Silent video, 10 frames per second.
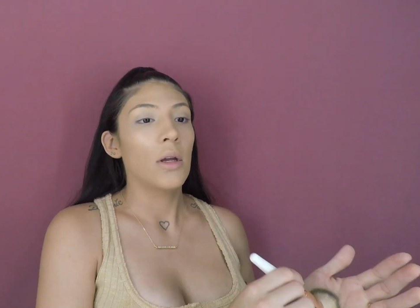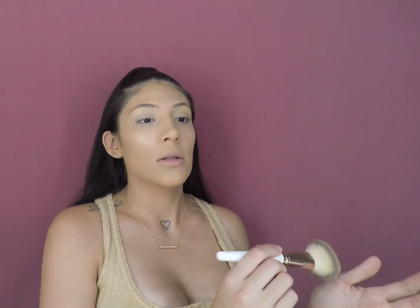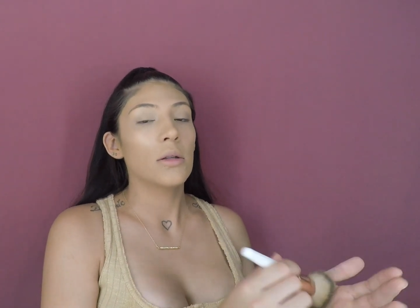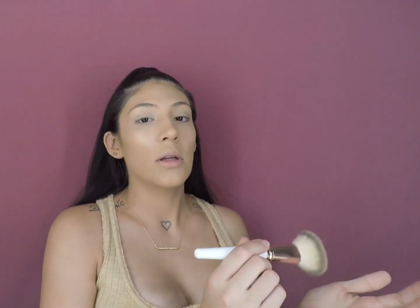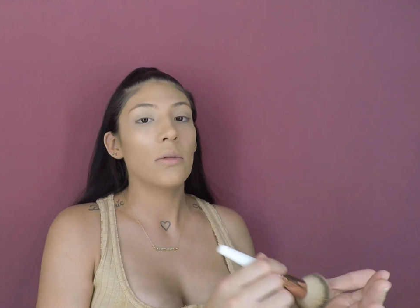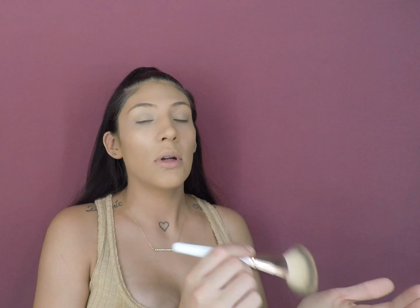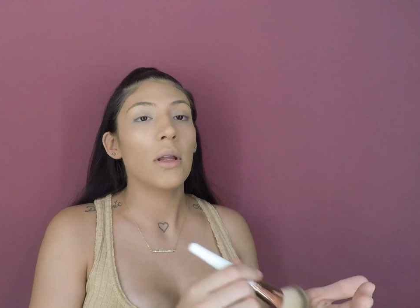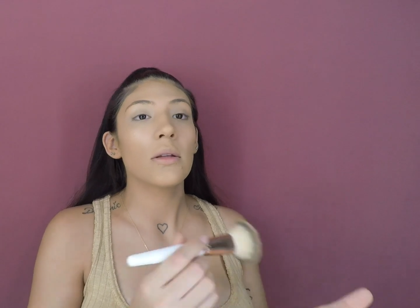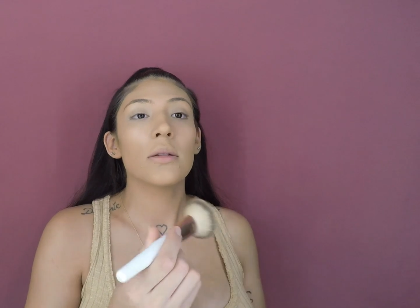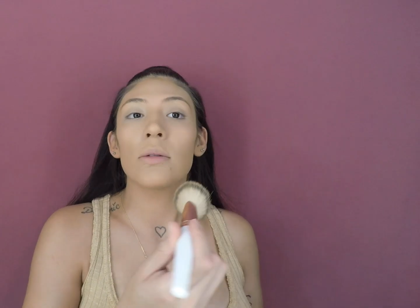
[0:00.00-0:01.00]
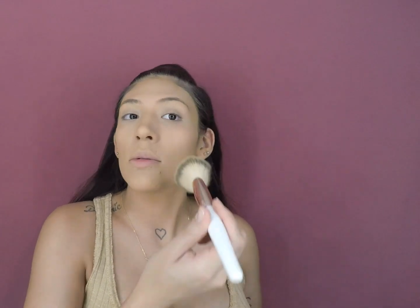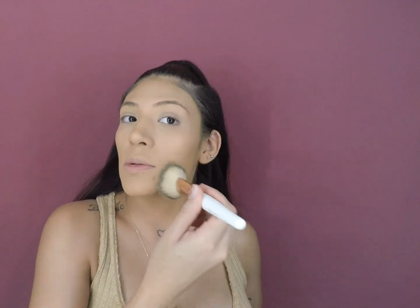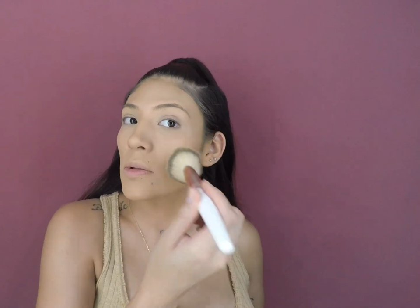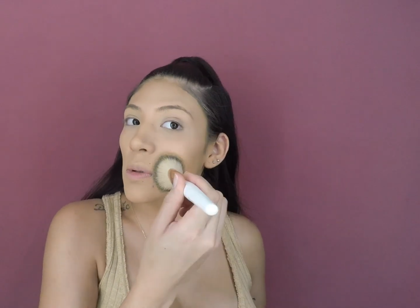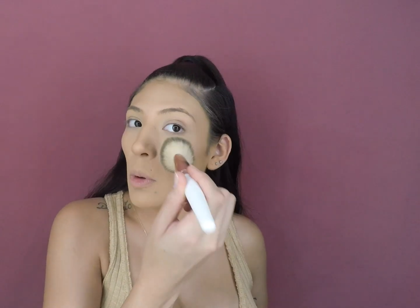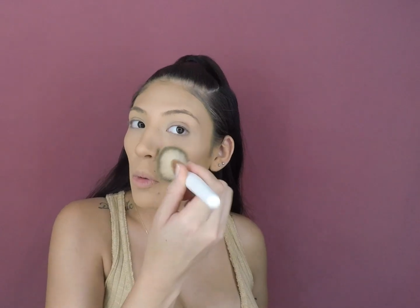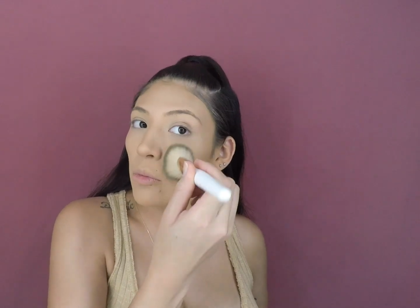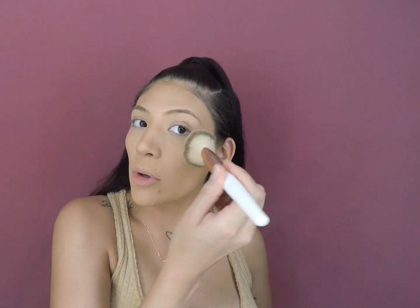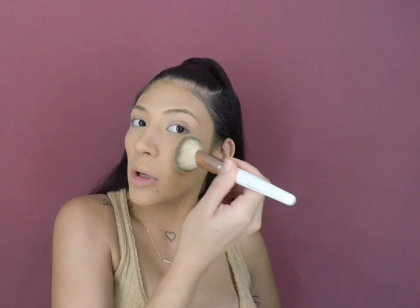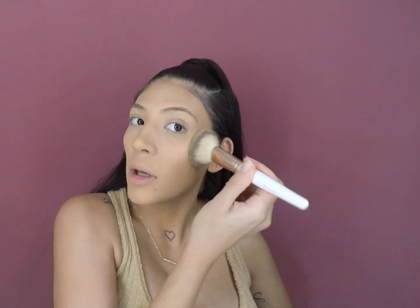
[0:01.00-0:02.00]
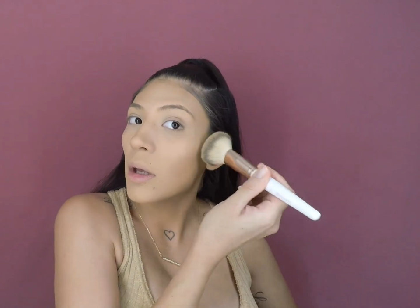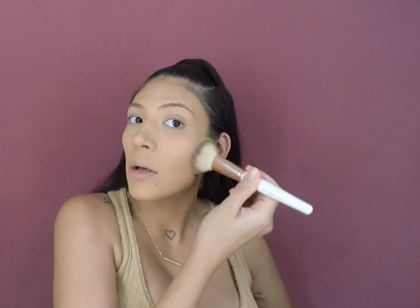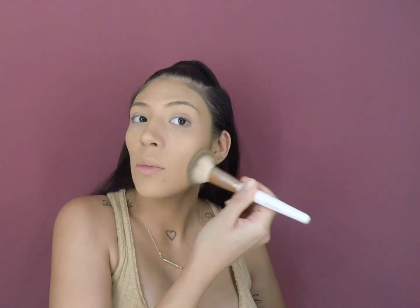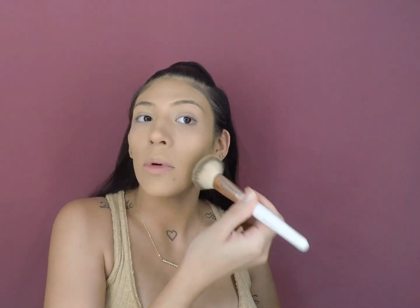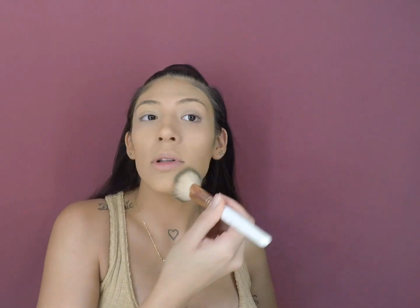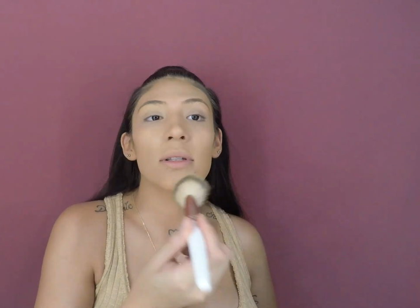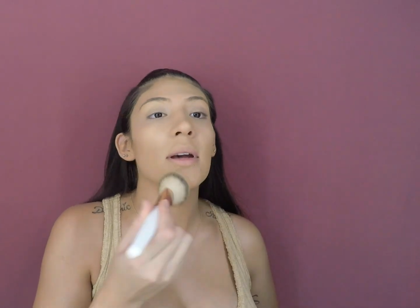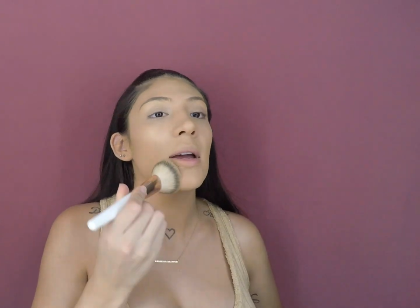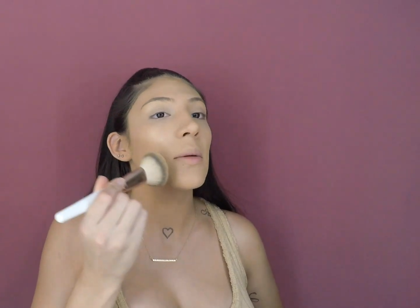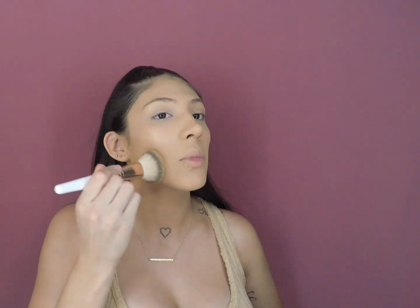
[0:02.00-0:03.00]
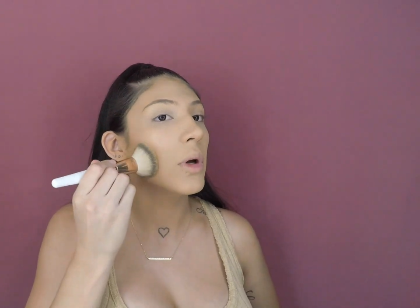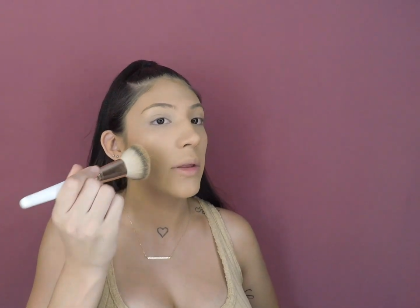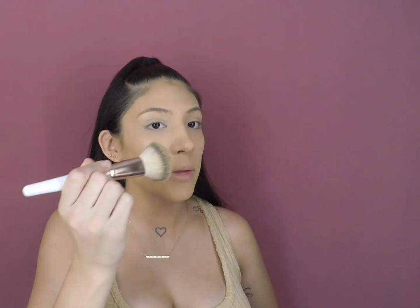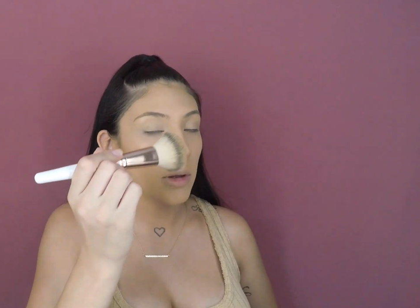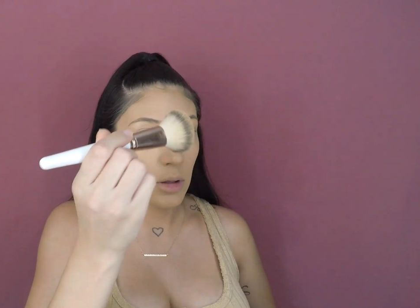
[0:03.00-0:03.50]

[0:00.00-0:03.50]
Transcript: So then what I like to do is just go over again one time with